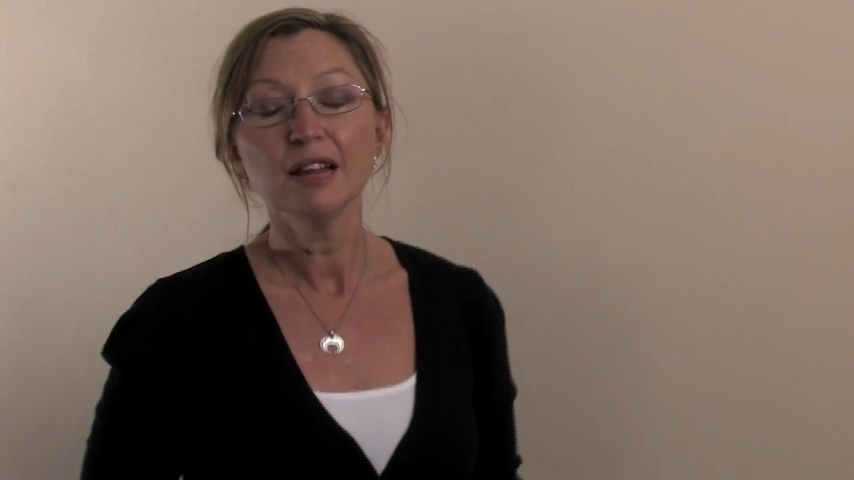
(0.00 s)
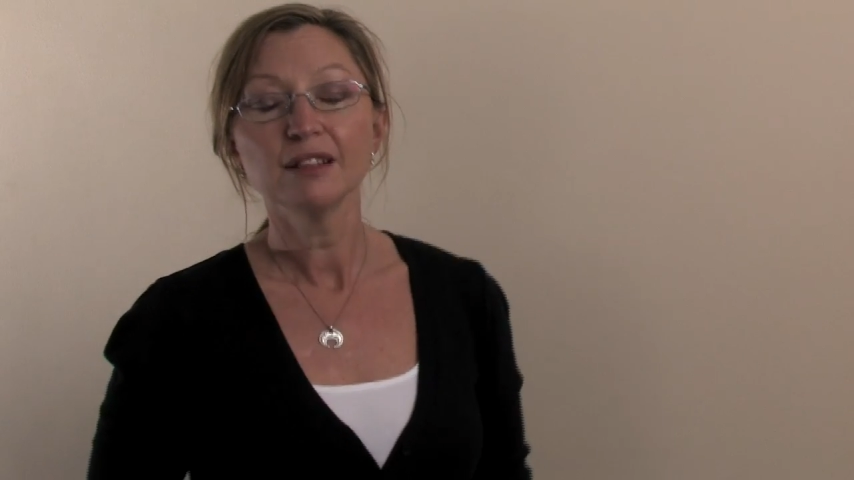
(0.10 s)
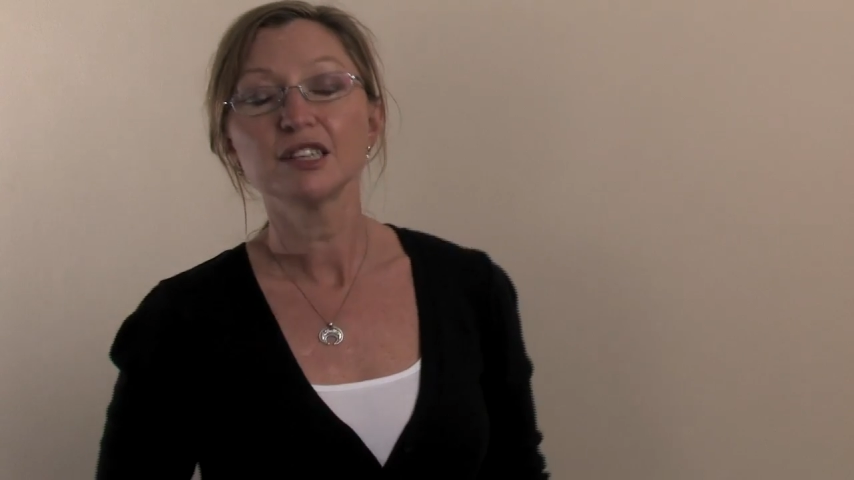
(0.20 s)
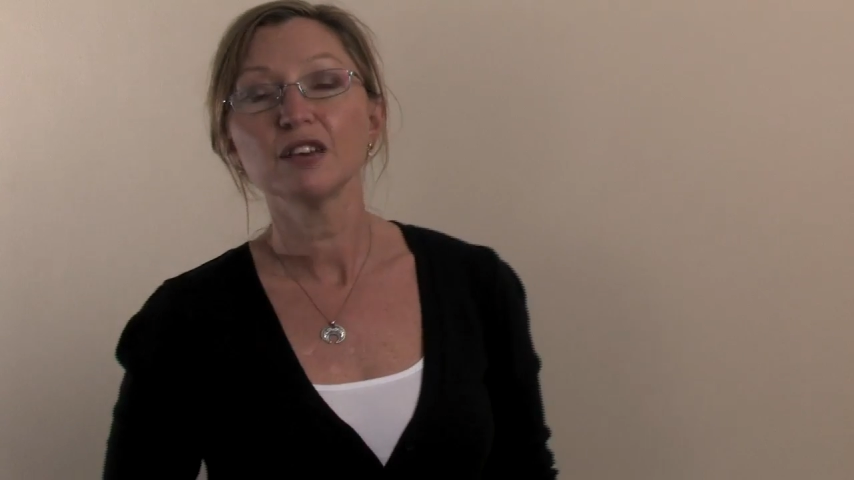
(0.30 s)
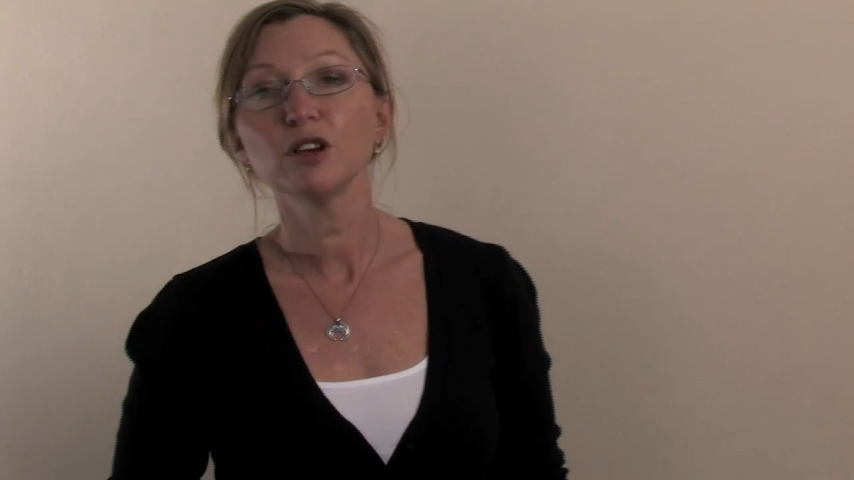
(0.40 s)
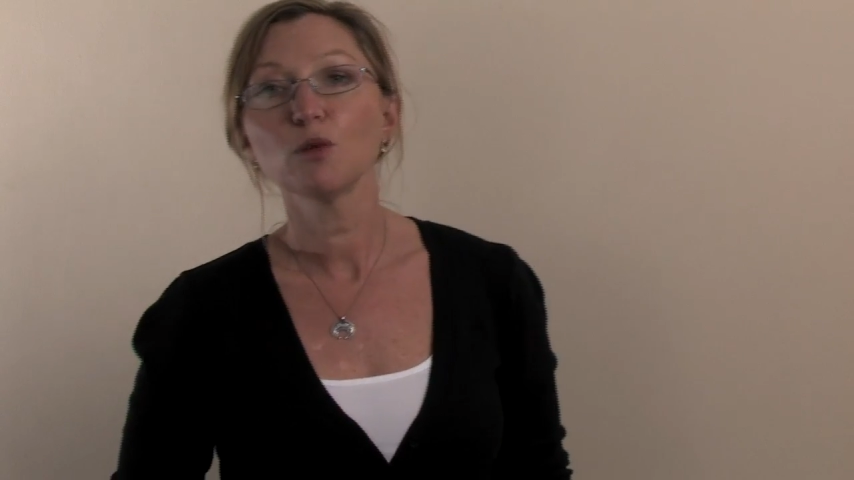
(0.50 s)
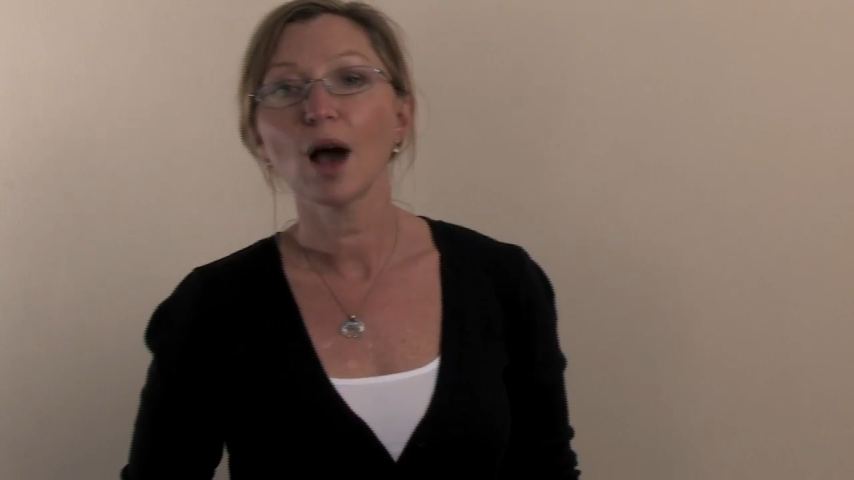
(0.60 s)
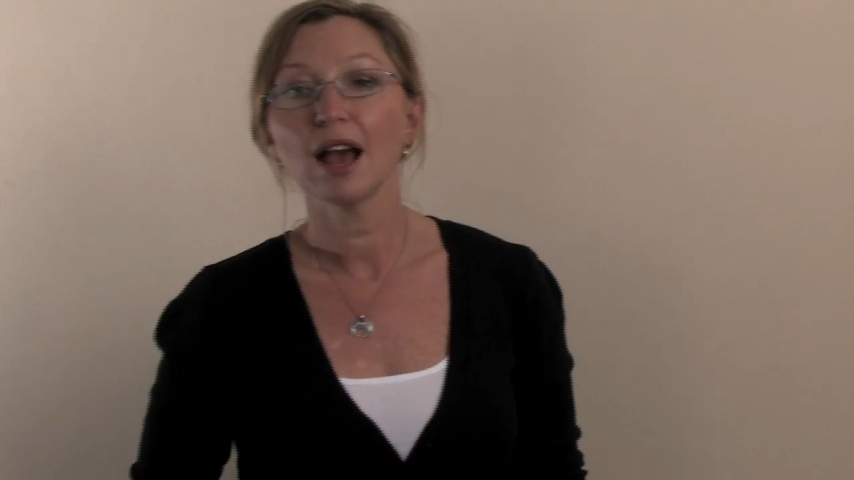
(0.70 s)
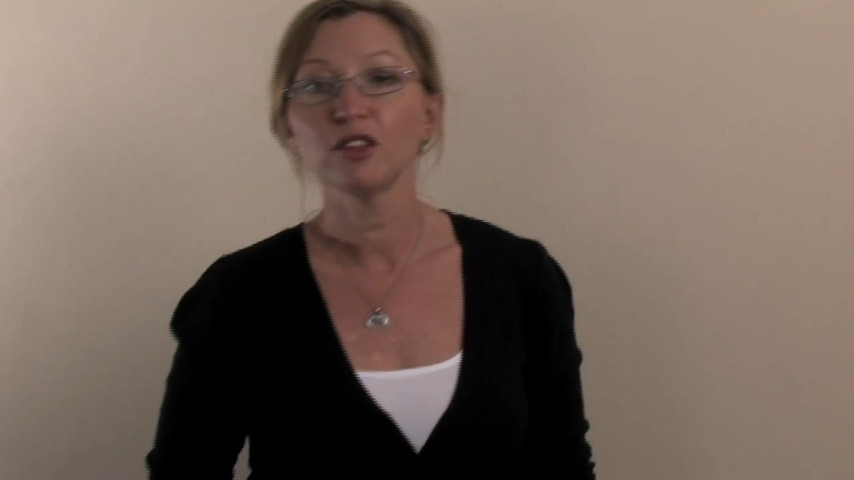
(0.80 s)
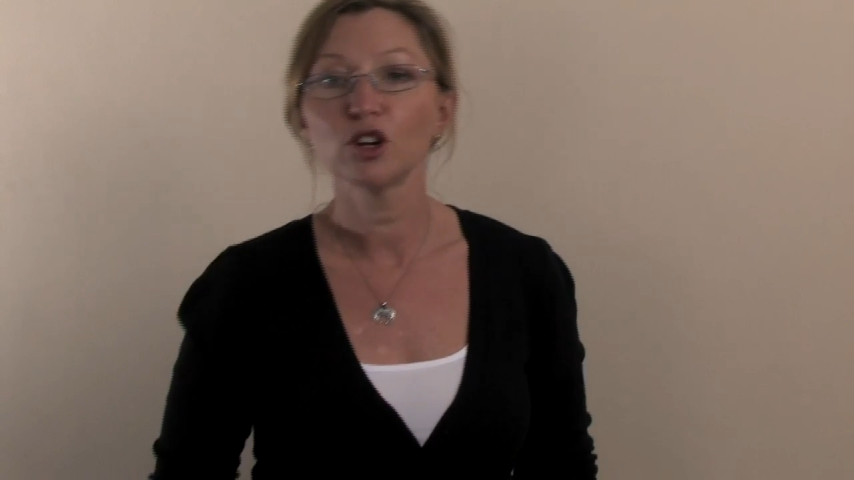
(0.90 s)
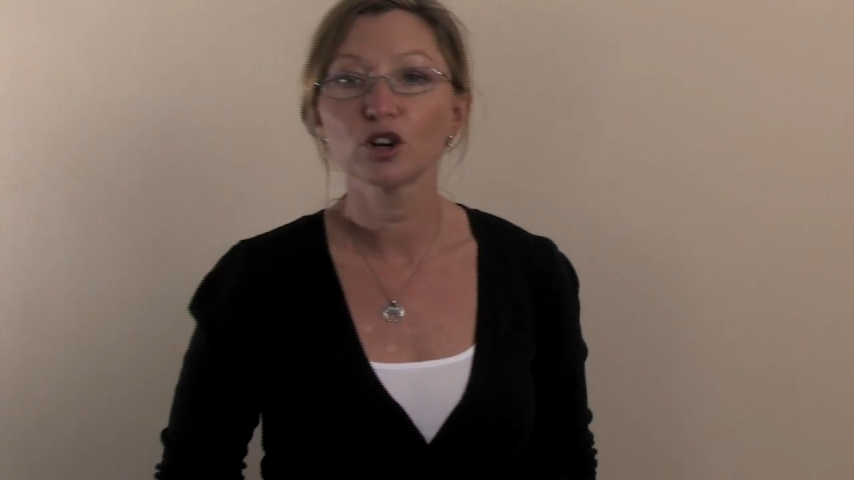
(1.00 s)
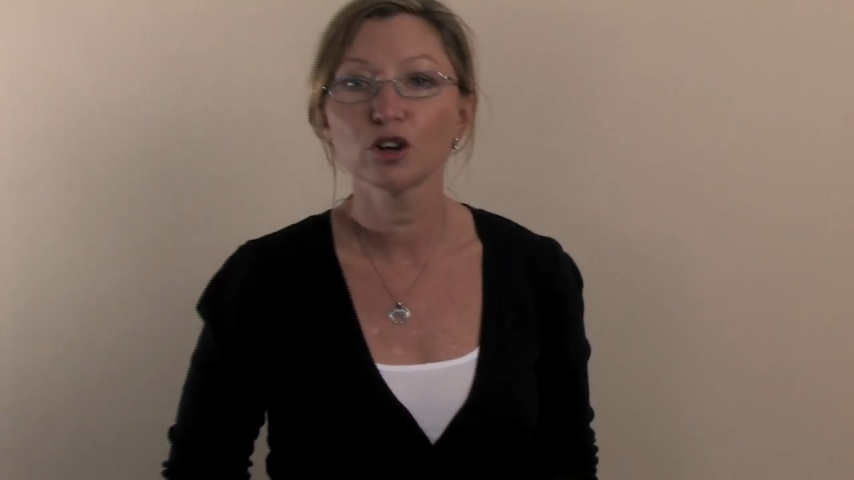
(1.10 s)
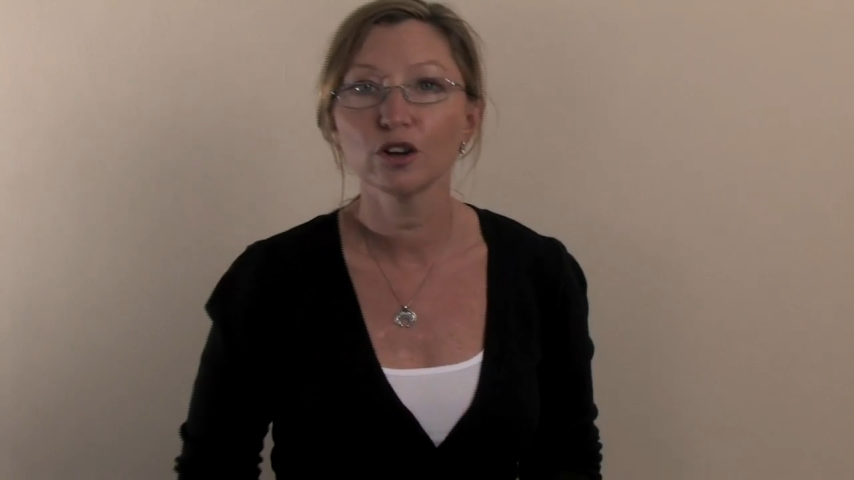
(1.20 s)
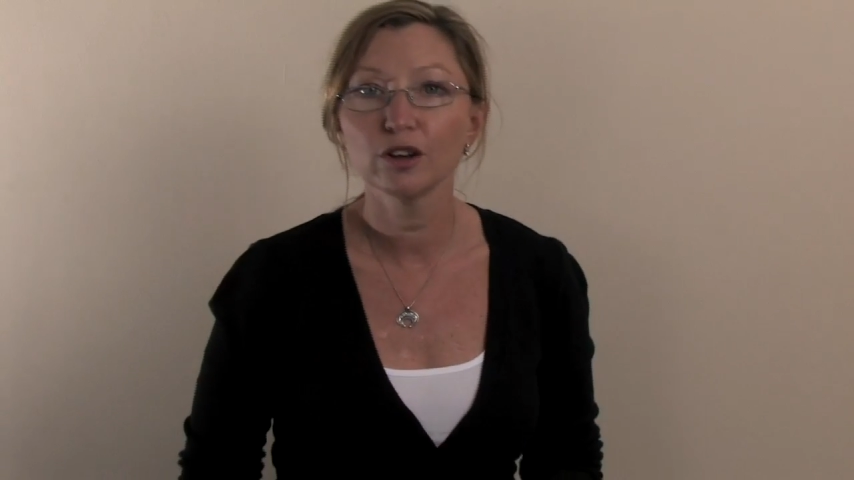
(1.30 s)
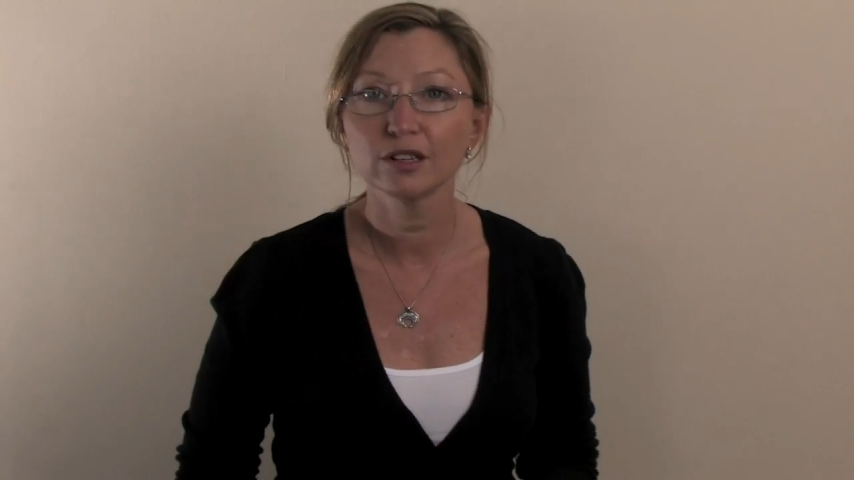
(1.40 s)
There's giving way that
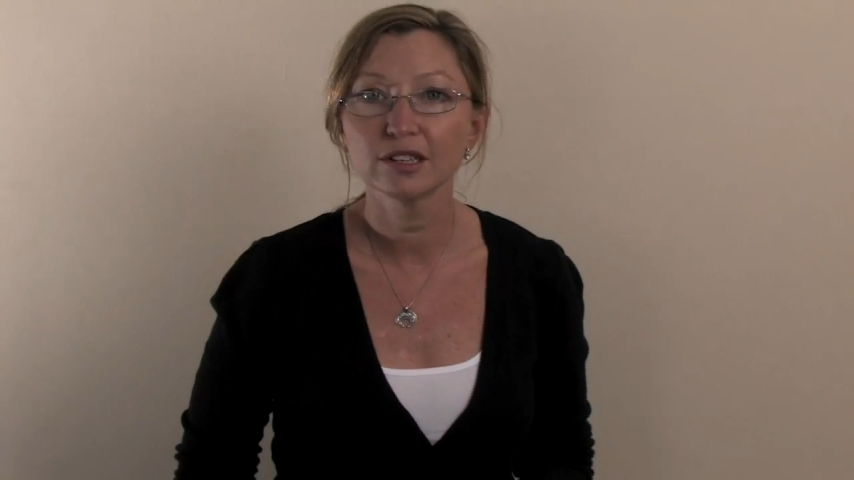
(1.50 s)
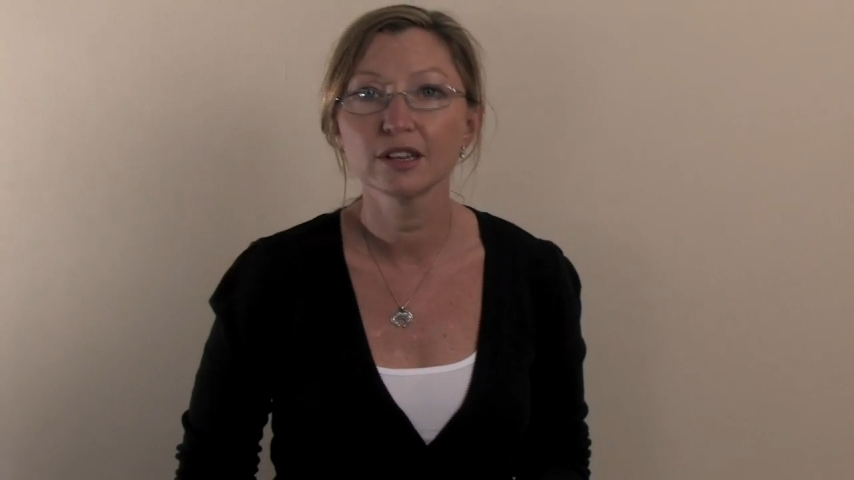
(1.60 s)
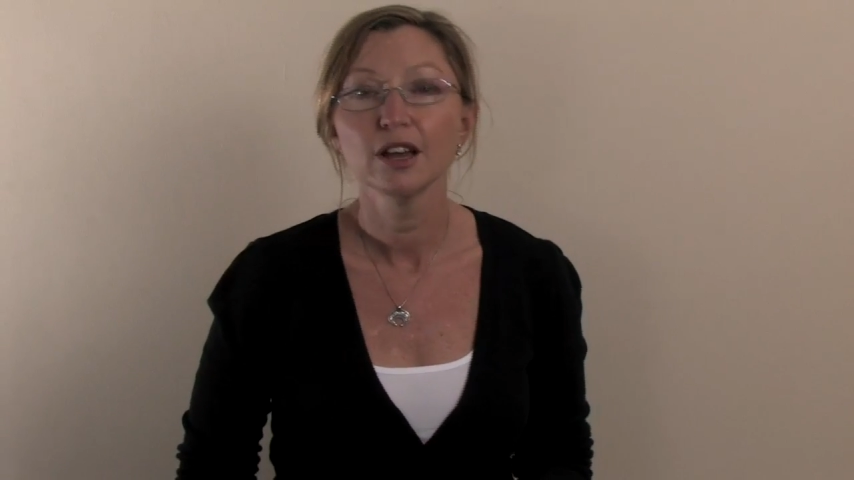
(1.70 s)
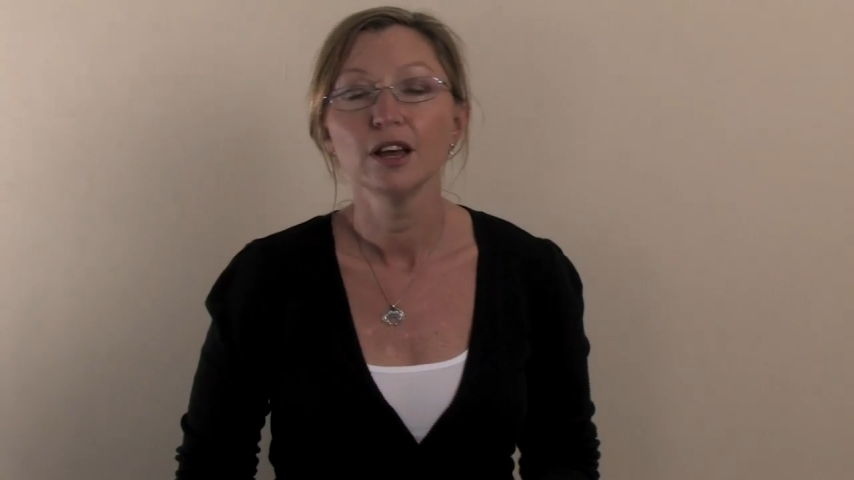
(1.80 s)
occurs